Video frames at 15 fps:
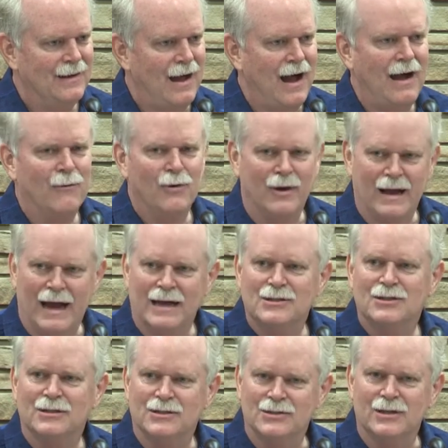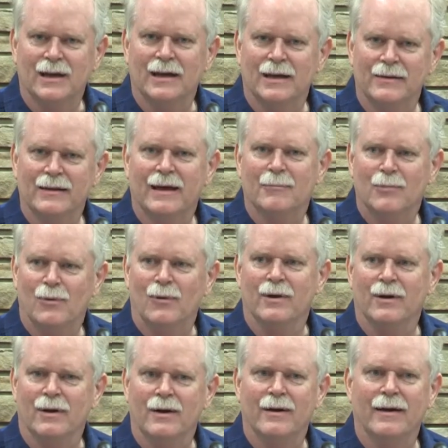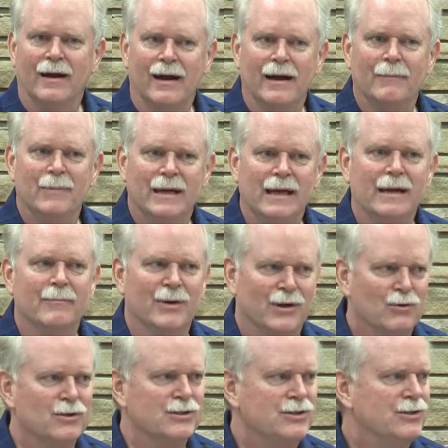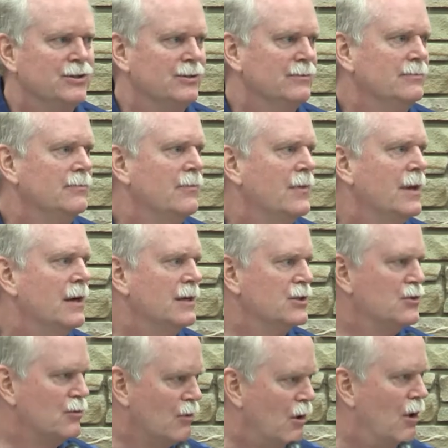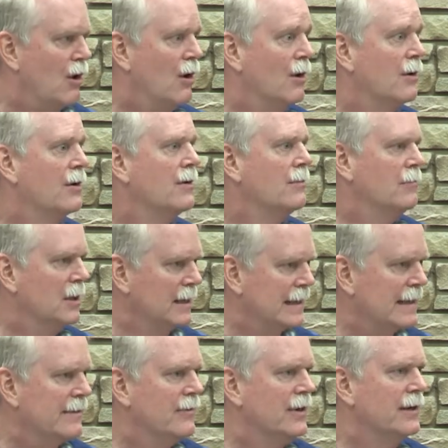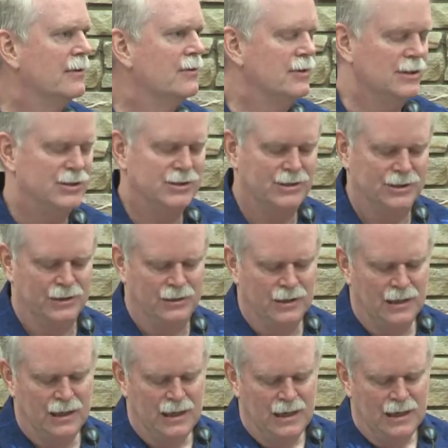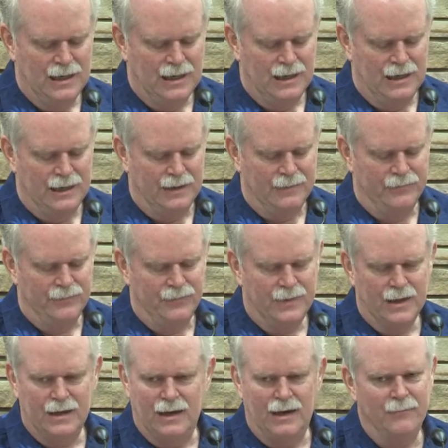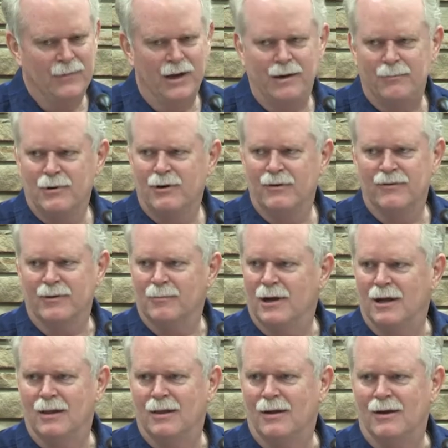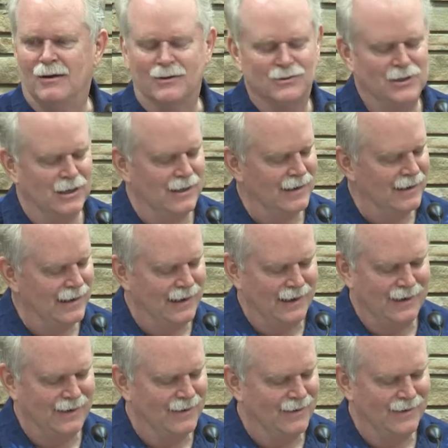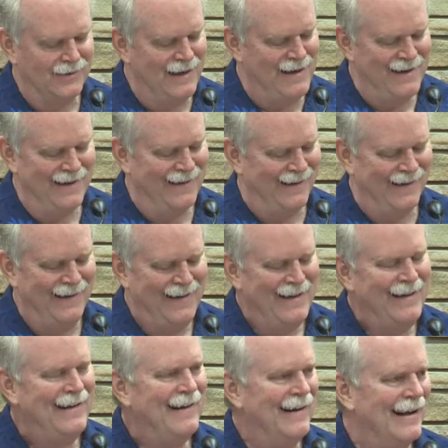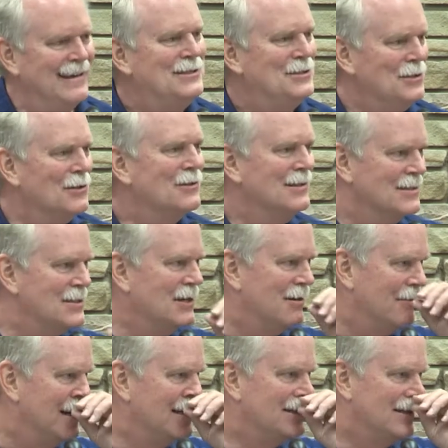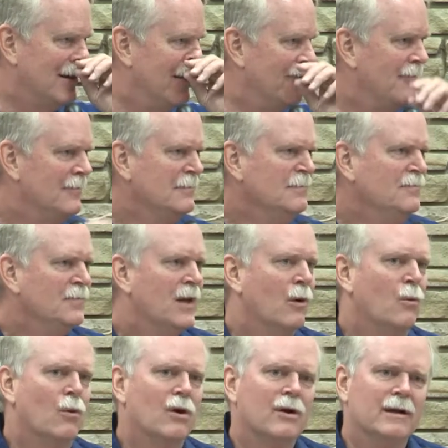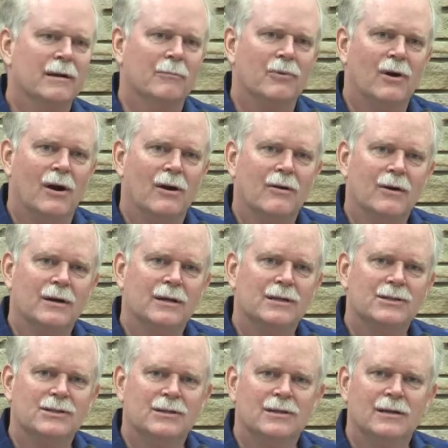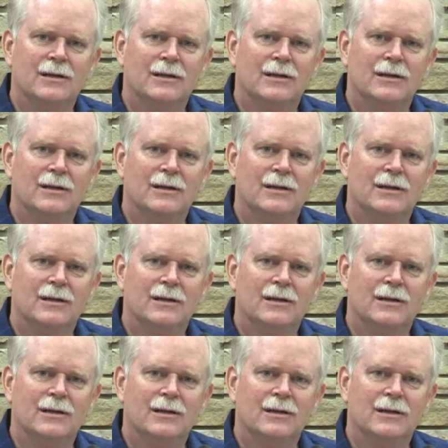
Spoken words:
I would actually say at that point on, I became a Christian. A strong, believing Christian. I'm not perfect by a long shot. I still consider myself a work in progress.